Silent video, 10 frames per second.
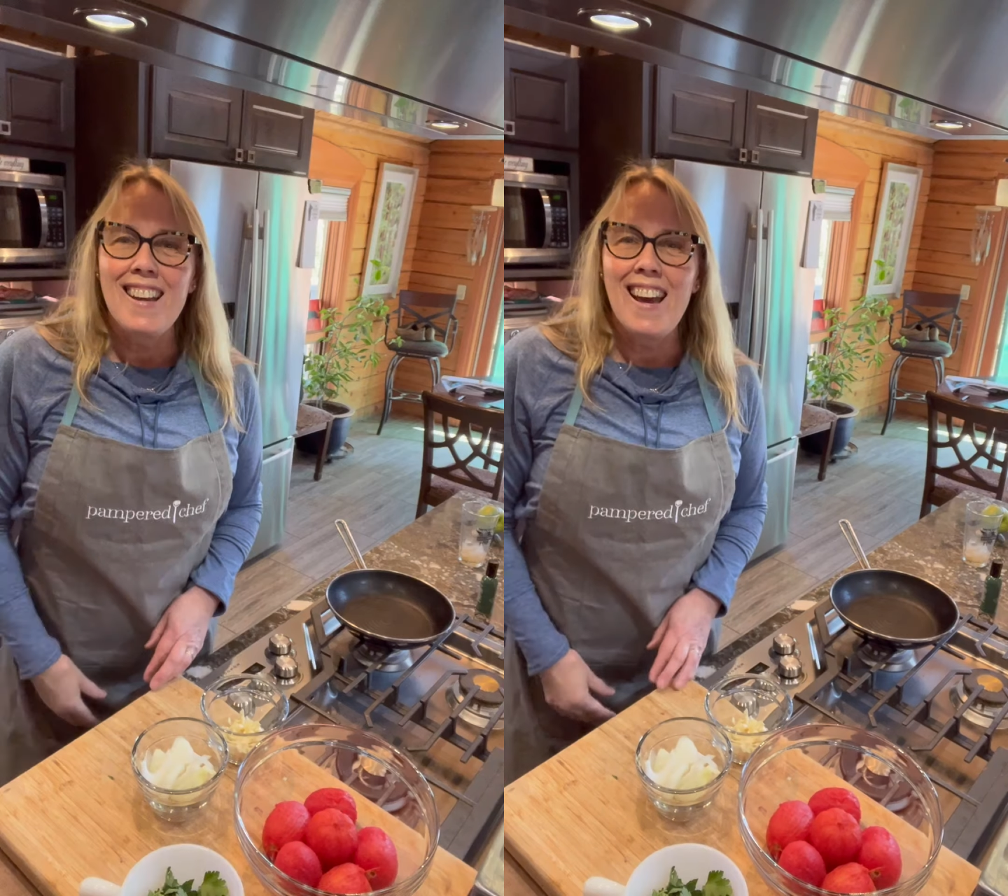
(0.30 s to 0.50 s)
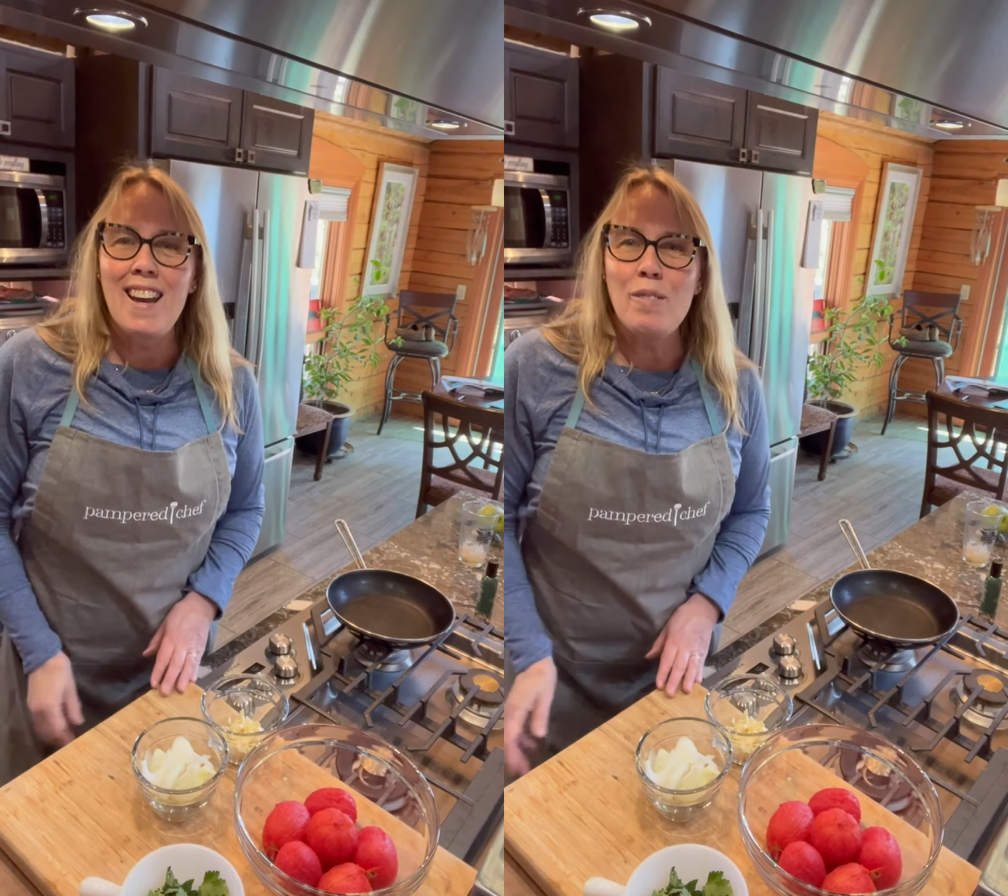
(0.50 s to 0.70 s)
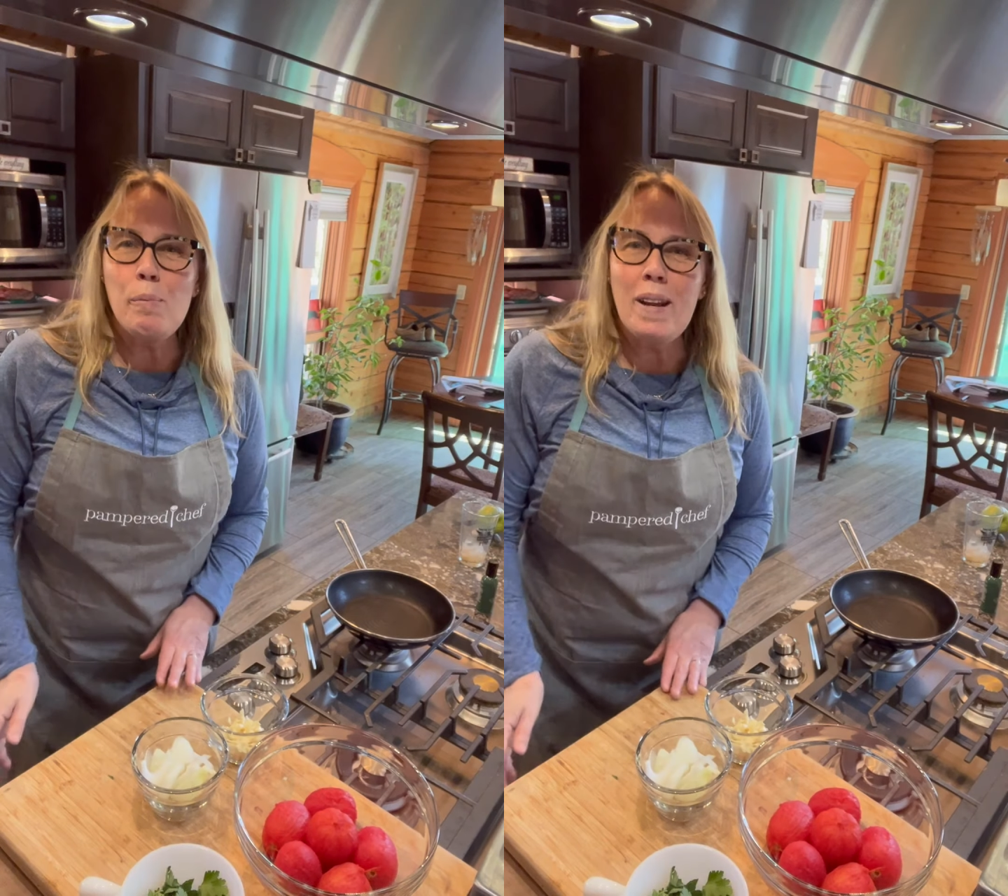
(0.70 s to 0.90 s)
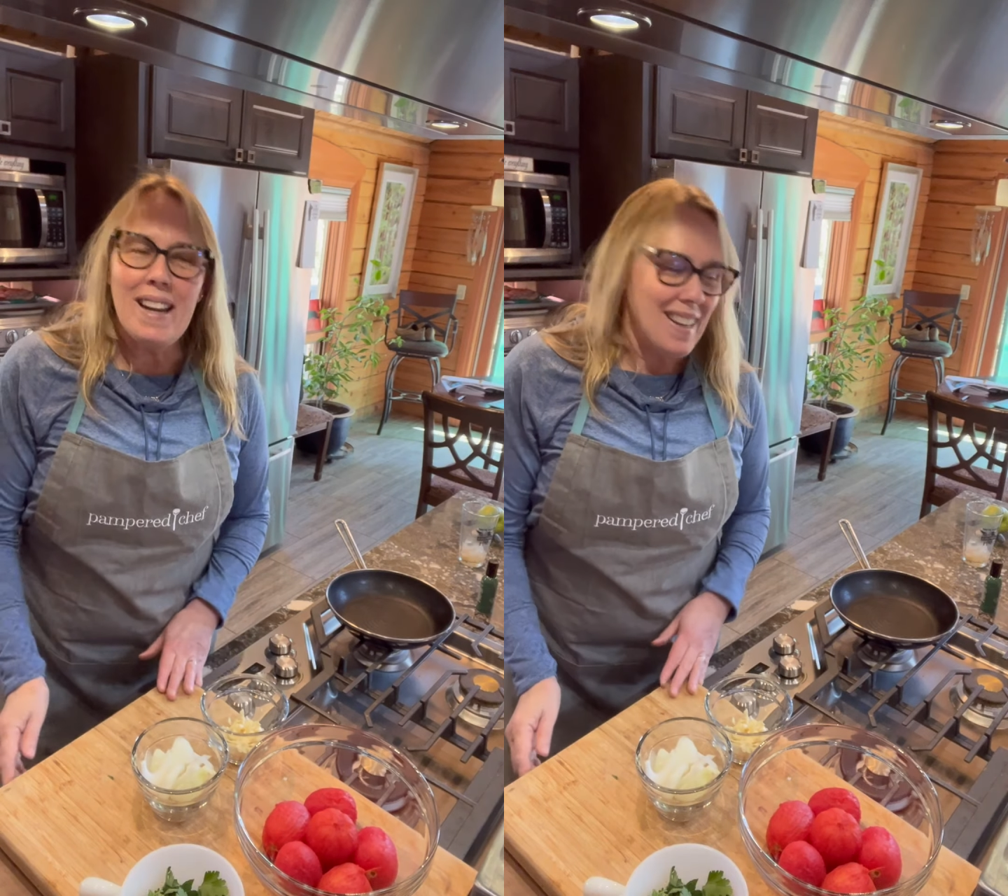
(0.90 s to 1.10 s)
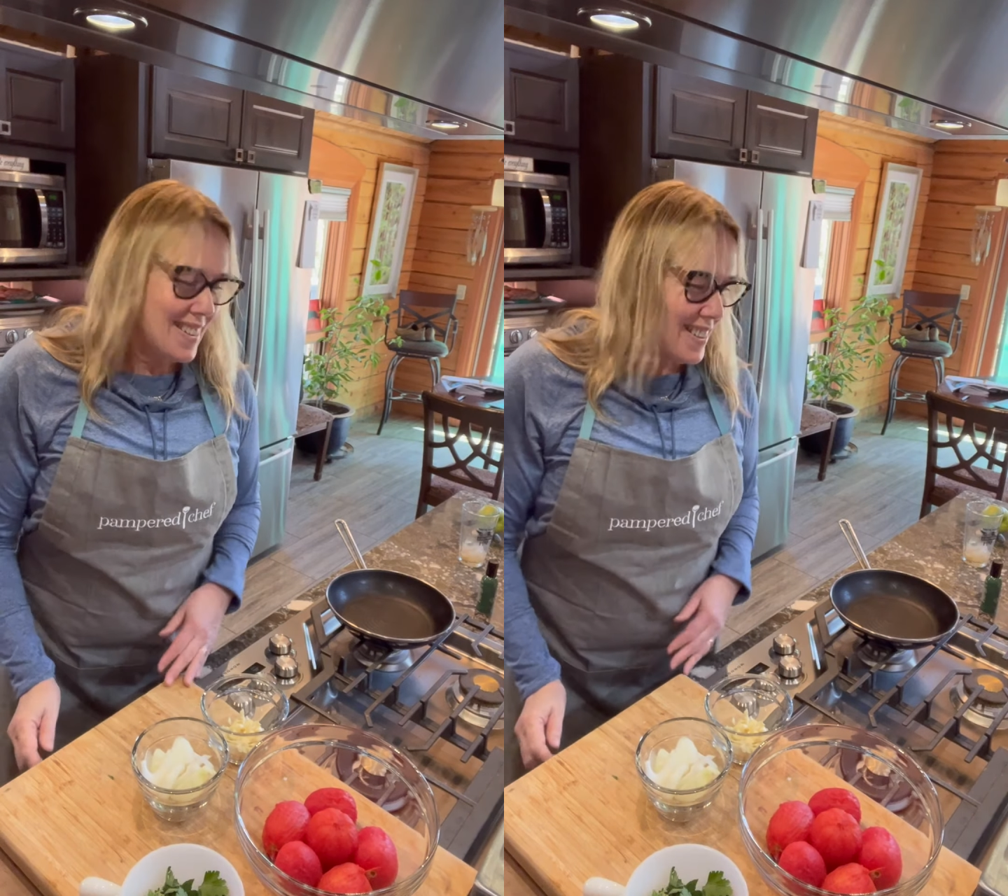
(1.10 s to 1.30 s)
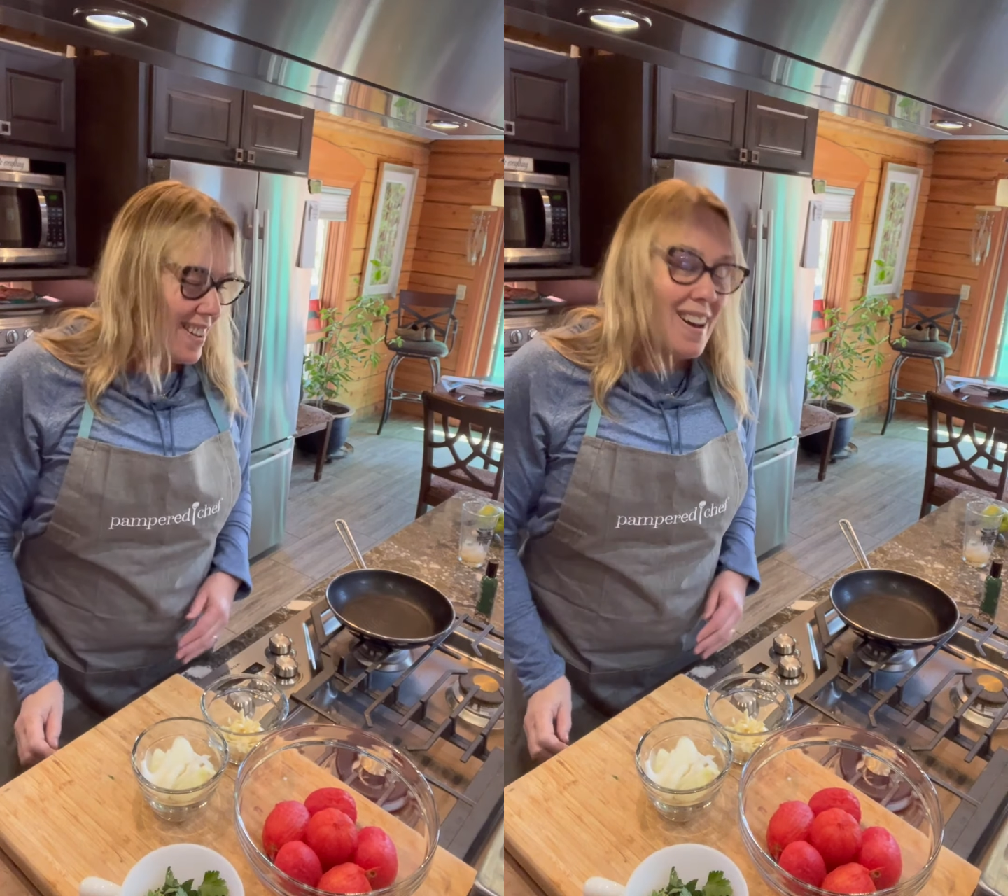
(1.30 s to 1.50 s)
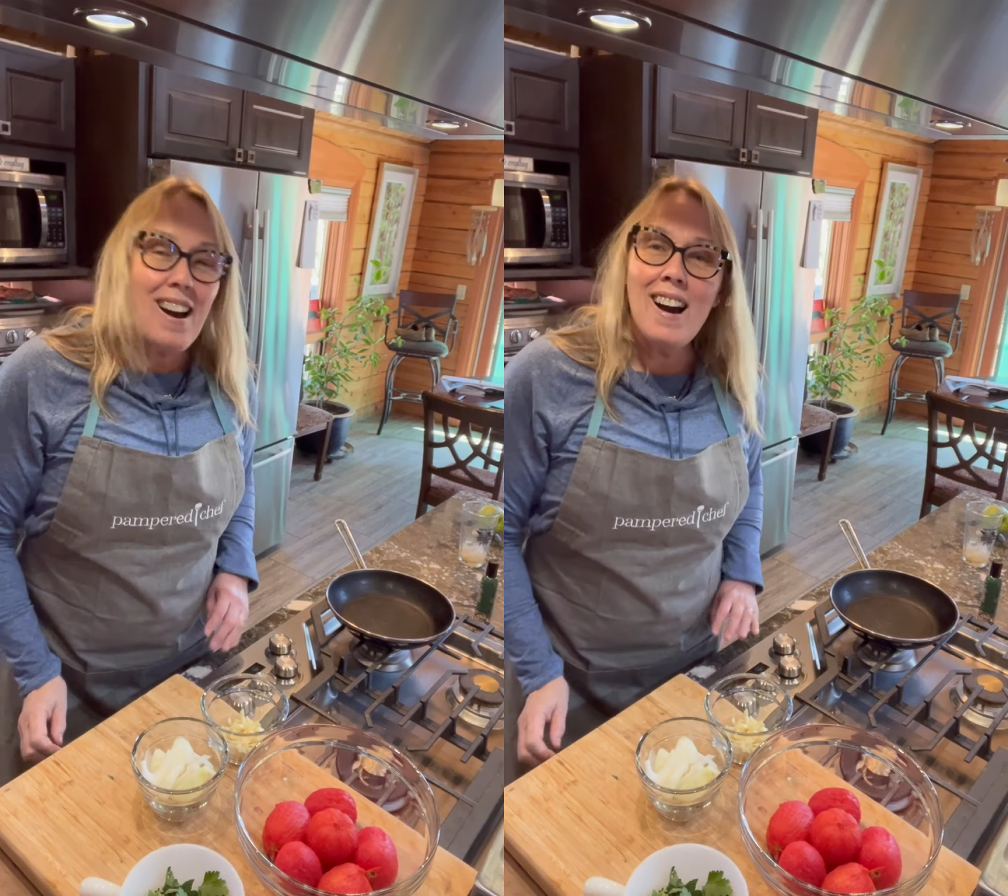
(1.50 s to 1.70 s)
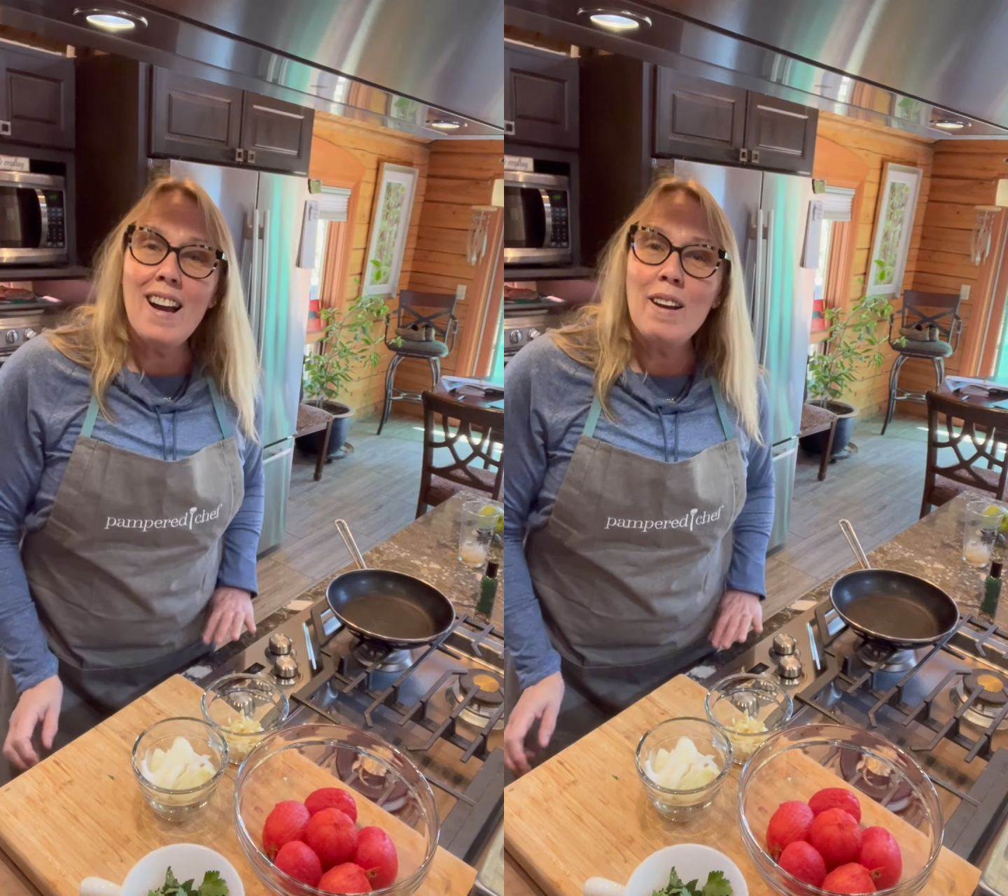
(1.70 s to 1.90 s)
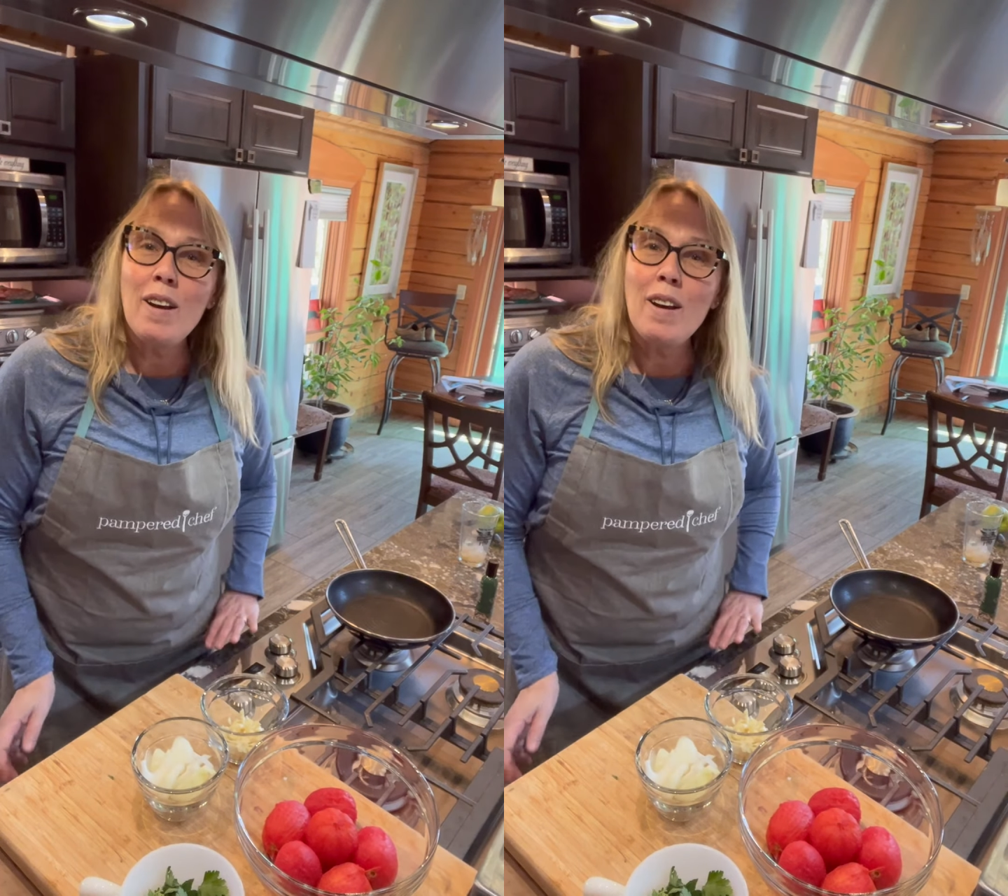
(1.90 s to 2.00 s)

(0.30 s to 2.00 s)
Hey everybody, I